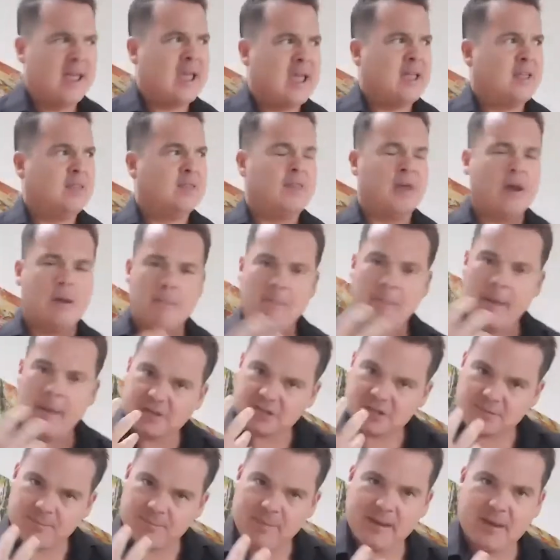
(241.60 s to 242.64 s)
There
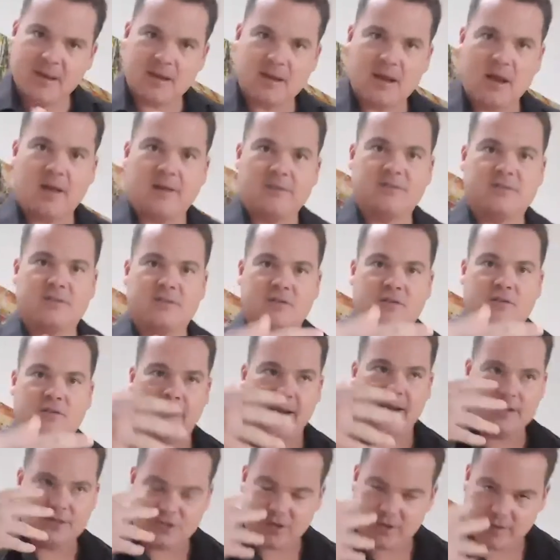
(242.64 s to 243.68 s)
must be a
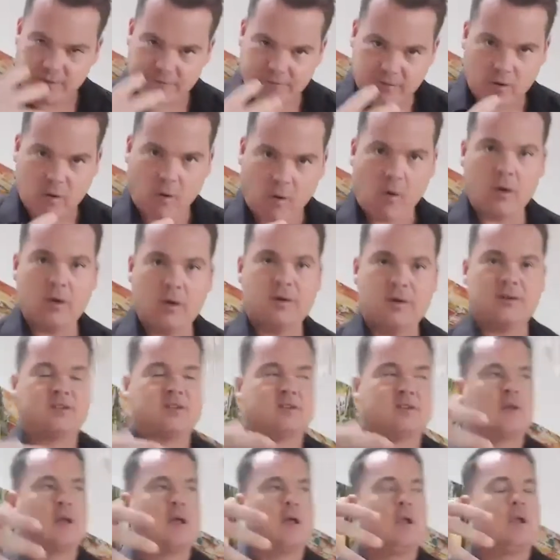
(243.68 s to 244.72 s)
concentration, of course,